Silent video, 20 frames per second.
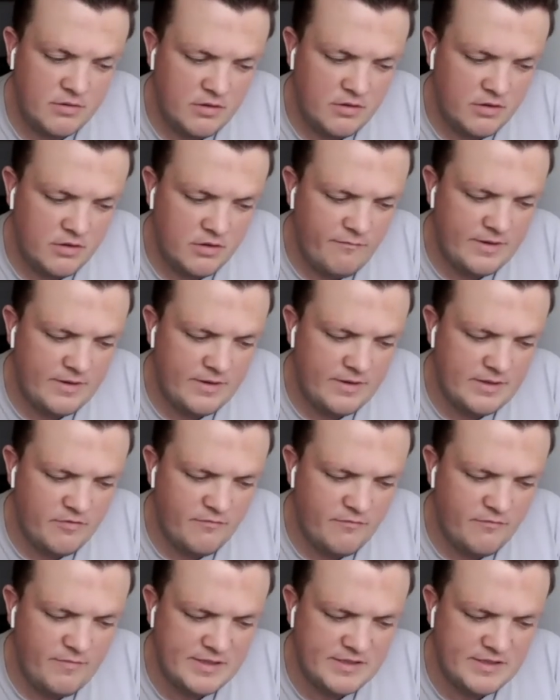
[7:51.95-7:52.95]

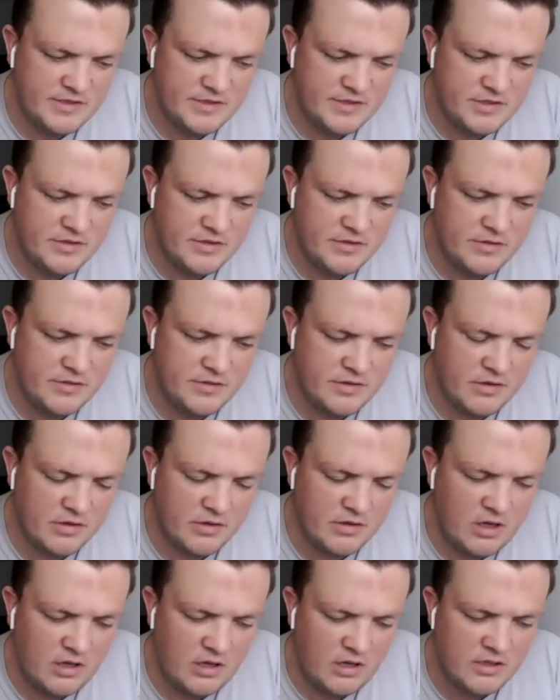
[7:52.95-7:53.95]
You've mentioned your
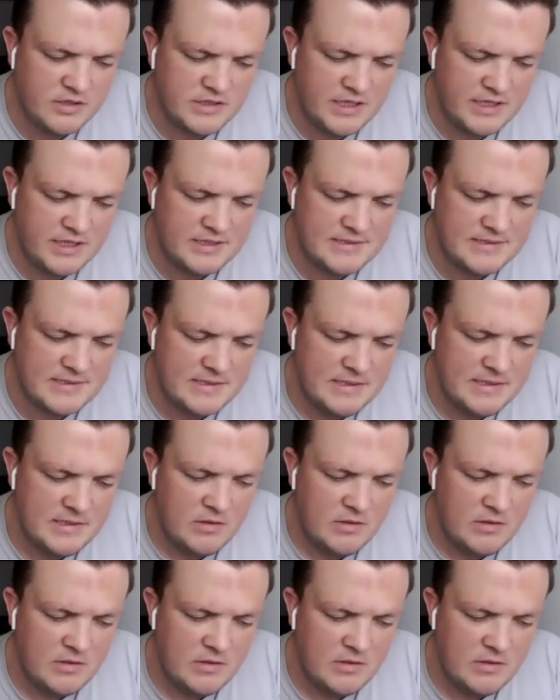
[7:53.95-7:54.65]
college days